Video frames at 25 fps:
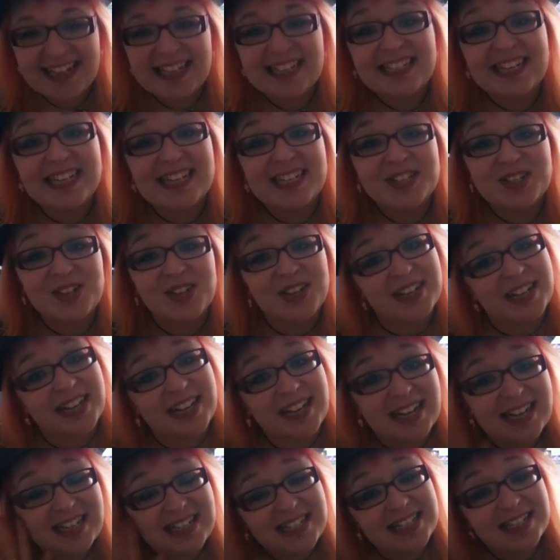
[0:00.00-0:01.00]
Stay strong,
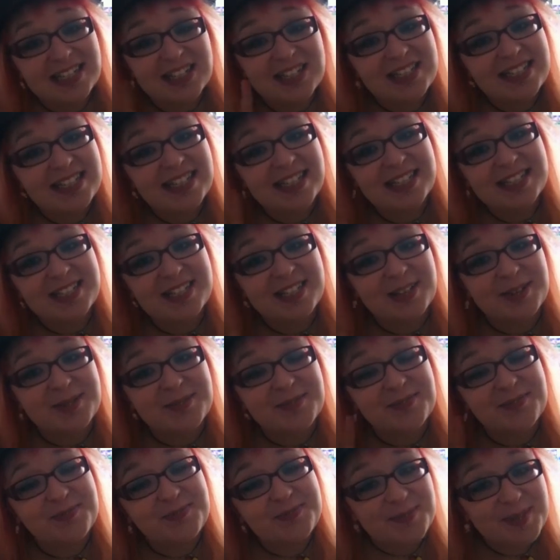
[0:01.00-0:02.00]
guys, and I'll see you
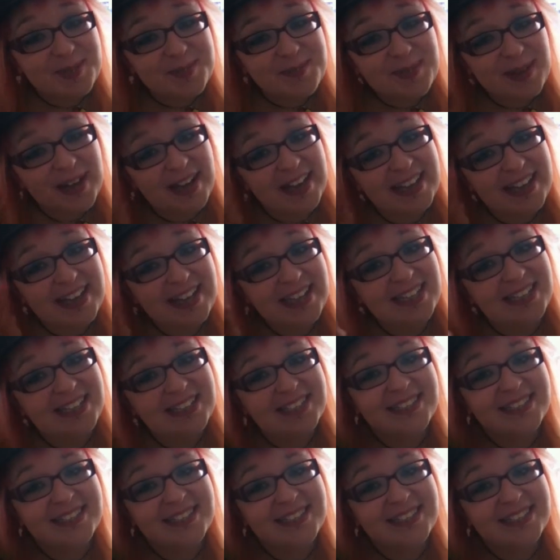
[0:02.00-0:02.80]
soon. Bye!